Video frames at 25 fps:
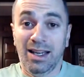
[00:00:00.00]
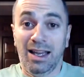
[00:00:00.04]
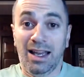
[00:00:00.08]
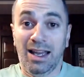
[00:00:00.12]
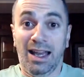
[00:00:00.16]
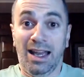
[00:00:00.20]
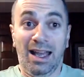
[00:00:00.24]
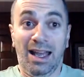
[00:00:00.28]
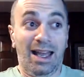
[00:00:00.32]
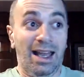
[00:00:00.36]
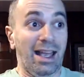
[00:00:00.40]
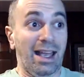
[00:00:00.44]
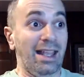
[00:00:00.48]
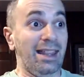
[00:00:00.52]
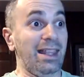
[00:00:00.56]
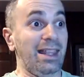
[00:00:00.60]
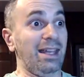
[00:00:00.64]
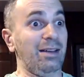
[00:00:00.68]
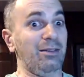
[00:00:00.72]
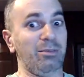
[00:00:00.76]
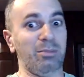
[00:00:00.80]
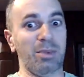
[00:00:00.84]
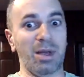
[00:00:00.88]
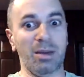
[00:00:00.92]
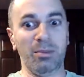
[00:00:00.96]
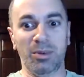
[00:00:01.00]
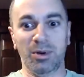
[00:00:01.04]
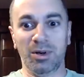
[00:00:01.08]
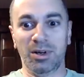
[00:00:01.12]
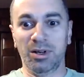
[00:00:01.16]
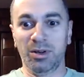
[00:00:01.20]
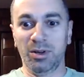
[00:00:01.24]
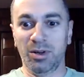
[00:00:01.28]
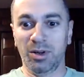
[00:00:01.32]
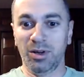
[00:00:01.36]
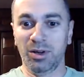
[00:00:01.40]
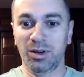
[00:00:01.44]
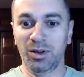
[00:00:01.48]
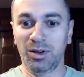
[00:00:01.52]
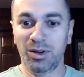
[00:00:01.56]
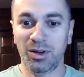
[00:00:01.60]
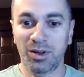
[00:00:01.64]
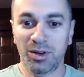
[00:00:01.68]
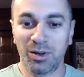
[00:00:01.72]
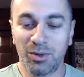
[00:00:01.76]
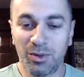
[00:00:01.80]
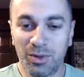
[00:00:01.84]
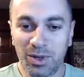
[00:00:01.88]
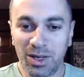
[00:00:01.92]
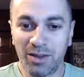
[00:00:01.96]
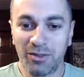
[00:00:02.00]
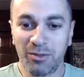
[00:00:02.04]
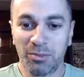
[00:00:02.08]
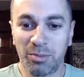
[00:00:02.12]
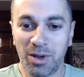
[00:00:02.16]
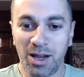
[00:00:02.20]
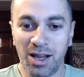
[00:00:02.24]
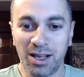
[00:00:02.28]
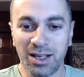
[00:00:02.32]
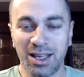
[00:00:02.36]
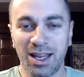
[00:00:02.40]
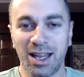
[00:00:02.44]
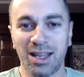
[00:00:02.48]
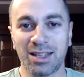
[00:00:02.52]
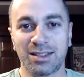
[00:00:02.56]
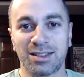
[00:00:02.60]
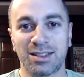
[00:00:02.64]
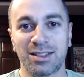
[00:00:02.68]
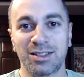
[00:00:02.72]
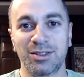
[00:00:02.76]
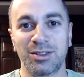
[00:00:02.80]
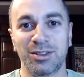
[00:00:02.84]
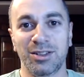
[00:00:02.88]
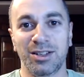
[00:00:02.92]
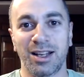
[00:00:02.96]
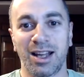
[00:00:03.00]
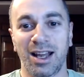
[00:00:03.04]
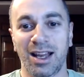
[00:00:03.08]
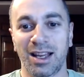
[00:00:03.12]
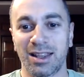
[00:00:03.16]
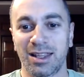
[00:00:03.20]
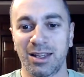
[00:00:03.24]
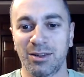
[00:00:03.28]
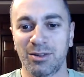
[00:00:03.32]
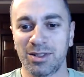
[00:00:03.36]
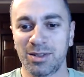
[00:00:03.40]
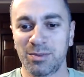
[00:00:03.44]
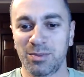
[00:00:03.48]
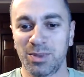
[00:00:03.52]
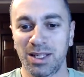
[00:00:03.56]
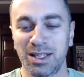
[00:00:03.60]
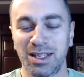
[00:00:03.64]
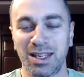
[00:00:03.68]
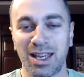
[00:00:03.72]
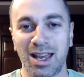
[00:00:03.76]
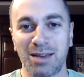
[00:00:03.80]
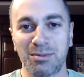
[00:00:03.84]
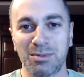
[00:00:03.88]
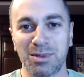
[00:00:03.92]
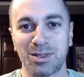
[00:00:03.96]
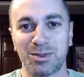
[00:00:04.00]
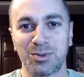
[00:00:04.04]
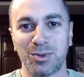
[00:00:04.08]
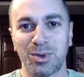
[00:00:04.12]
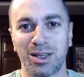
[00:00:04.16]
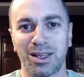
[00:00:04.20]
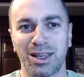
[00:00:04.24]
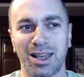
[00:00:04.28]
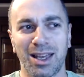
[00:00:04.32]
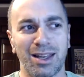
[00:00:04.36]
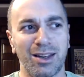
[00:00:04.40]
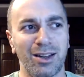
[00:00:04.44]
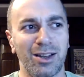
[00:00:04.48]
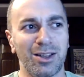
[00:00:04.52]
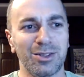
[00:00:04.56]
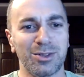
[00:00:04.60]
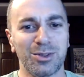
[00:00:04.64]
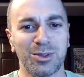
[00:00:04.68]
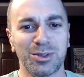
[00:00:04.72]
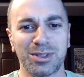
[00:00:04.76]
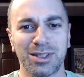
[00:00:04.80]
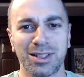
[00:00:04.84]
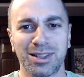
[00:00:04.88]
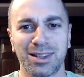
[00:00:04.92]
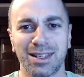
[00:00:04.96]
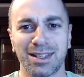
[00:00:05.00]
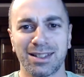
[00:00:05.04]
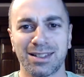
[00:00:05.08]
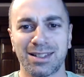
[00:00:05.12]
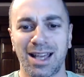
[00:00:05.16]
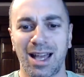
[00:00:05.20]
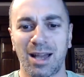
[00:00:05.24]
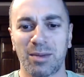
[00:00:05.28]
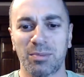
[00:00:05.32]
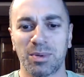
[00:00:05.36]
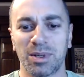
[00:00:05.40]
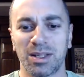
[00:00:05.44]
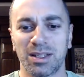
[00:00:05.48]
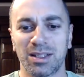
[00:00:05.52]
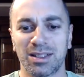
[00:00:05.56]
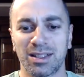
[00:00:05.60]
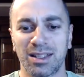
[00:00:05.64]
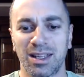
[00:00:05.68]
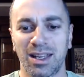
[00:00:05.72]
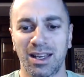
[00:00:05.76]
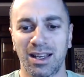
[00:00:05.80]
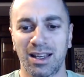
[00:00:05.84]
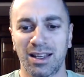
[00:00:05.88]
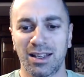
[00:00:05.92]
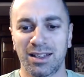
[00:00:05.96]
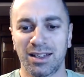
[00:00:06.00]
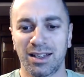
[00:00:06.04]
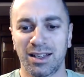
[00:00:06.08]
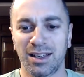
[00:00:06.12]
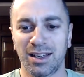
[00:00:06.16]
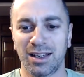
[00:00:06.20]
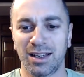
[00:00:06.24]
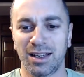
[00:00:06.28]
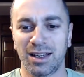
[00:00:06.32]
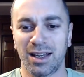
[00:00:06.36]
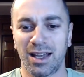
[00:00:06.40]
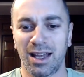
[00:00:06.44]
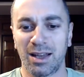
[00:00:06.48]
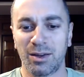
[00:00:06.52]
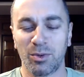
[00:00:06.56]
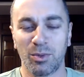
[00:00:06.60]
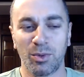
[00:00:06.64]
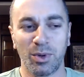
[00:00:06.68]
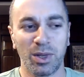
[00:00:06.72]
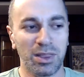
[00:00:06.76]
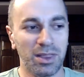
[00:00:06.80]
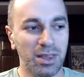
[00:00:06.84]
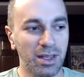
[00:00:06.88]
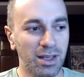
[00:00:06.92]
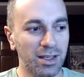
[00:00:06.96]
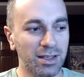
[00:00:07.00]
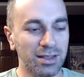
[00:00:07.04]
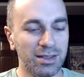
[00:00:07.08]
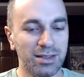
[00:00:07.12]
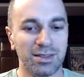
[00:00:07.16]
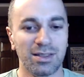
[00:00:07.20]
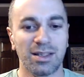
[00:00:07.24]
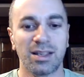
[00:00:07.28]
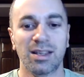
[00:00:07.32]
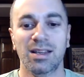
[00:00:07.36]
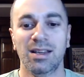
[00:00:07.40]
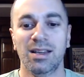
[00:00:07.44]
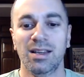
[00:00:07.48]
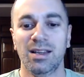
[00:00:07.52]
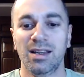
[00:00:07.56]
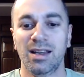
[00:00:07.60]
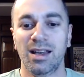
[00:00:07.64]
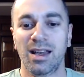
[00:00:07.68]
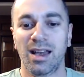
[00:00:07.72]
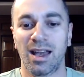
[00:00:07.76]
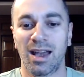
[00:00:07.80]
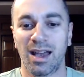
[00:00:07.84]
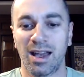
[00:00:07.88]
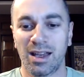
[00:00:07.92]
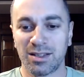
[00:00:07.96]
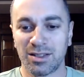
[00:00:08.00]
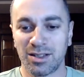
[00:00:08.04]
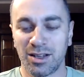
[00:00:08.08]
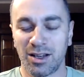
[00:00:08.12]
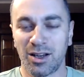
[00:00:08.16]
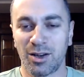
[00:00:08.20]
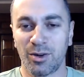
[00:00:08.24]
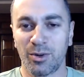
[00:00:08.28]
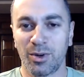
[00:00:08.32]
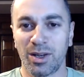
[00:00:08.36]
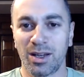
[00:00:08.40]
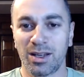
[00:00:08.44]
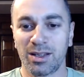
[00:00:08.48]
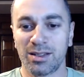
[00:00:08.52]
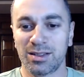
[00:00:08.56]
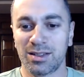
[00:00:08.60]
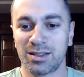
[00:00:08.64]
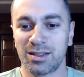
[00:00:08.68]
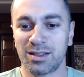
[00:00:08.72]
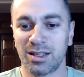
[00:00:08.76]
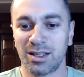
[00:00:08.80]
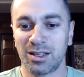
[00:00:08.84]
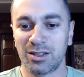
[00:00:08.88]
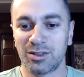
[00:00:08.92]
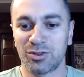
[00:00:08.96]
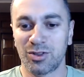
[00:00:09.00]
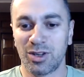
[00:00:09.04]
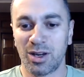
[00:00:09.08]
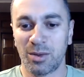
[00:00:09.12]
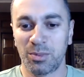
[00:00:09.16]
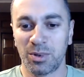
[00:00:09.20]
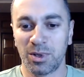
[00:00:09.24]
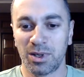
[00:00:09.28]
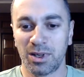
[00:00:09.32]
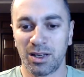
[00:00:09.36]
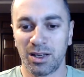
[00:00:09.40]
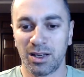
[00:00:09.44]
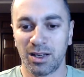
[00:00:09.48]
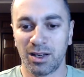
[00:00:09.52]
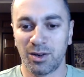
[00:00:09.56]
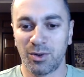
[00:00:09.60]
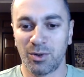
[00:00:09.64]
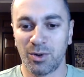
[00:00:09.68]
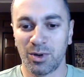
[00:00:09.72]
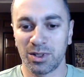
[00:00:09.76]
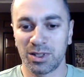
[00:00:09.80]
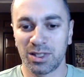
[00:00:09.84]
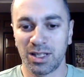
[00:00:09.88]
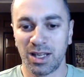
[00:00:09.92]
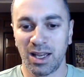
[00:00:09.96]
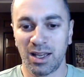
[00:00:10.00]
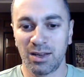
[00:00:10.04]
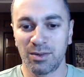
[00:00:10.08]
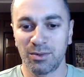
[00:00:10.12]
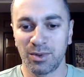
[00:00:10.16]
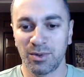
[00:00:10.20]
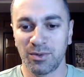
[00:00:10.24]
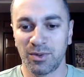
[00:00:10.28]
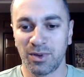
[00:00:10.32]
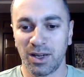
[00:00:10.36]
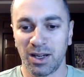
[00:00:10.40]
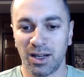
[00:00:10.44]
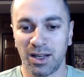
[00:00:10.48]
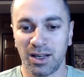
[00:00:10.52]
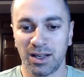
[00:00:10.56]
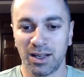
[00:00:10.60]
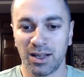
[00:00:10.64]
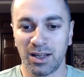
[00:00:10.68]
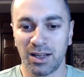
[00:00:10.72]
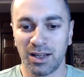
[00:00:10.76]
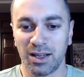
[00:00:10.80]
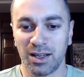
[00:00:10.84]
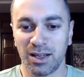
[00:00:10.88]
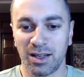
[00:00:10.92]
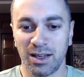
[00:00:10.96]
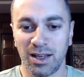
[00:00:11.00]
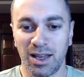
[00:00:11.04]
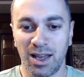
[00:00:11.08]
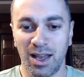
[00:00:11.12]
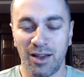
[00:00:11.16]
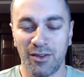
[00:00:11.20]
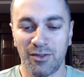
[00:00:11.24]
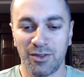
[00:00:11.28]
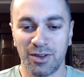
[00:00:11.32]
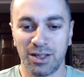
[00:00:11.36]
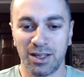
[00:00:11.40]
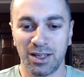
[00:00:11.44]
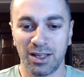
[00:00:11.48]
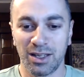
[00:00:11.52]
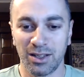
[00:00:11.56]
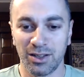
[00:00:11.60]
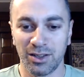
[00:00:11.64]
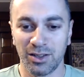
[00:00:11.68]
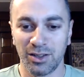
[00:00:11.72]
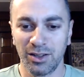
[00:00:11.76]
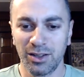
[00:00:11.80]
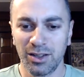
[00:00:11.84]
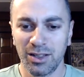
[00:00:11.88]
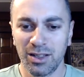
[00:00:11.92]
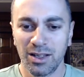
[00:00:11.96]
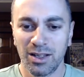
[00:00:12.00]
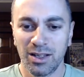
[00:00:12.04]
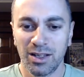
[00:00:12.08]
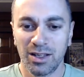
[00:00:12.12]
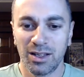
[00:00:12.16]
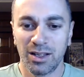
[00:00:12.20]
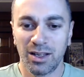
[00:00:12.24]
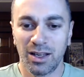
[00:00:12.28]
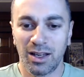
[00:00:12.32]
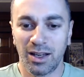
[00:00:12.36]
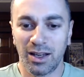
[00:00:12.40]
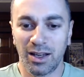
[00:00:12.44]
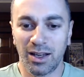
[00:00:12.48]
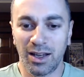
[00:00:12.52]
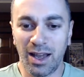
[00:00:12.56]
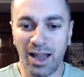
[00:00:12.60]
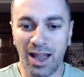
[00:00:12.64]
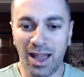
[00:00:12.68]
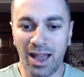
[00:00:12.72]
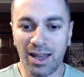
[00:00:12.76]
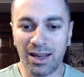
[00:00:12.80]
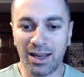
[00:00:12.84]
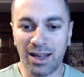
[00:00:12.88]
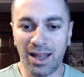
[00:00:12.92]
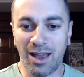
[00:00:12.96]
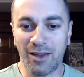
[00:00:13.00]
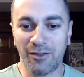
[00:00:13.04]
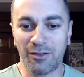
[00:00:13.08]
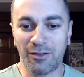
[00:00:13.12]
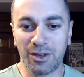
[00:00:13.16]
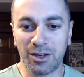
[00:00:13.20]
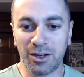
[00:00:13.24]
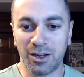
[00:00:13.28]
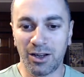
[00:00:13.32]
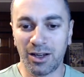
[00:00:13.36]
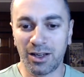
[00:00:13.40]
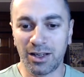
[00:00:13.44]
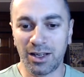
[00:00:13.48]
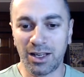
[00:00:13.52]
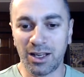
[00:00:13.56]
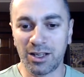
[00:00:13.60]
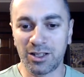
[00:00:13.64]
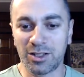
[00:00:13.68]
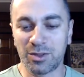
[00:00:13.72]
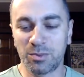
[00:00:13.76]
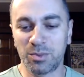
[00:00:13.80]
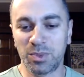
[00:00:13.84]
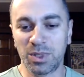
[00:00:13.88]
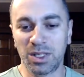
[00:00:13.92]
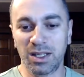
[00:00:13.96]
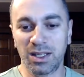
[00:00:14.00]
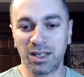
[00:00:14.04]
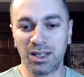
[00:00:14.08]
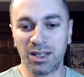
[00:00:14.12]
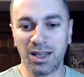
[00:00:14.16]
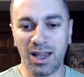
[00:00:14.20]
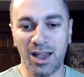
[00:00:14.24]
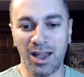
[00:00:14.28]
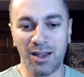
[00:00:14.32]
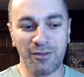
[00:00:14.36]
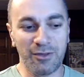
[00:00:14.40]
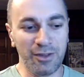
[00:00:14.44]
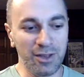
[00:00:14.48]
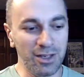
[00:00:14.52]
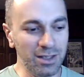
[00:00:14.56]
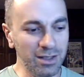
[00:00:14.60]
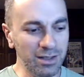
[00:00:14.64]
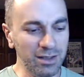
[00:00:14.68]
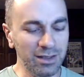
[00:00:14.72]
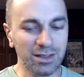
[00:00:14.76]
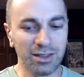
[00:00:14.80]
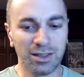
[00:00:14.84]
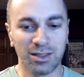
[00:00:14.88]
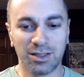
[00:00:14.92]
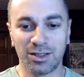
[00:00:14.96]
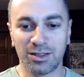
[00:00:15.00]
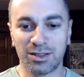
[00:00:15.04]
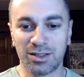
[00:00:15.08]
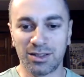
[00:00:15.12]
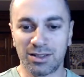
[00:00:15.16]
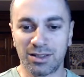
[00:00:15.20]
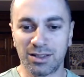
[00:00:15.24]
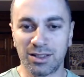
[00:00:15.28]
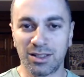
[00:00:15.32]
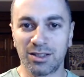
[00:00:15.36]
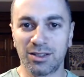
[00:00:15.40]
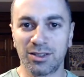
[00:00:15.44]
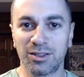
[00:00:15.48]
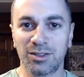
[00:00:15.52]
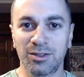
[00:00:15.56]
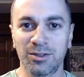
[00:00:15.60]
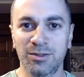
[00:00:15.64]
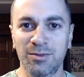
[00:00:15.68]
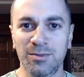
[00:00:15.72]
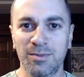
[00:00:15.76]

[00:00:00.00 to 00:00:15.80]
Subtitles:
And then remembered we have a podcast to do tonight. There was a big game this weekend. All sorts of things happened. And with us, as always, is the intrepid quartet. We've got Evan Hill at Evan on HB. Evan, good to see you, dude.